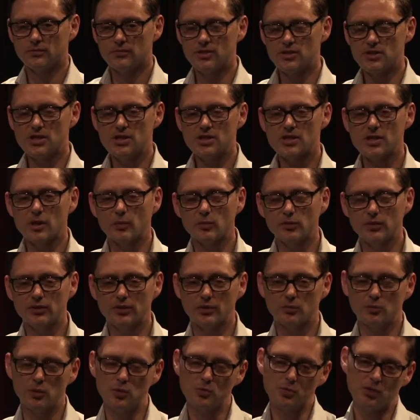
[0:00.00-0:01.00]
This is something
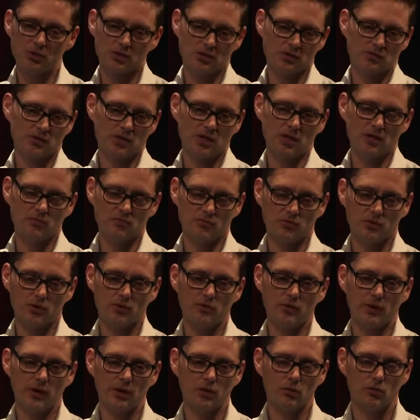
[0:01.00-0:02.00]
that we must have seen for a
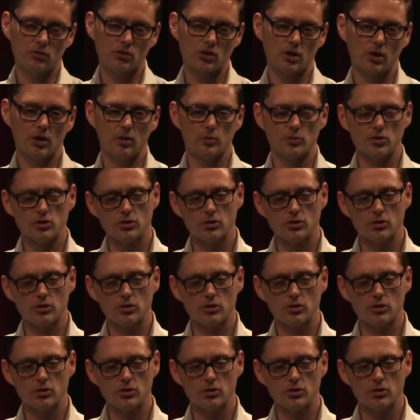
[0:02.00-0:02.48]
very long time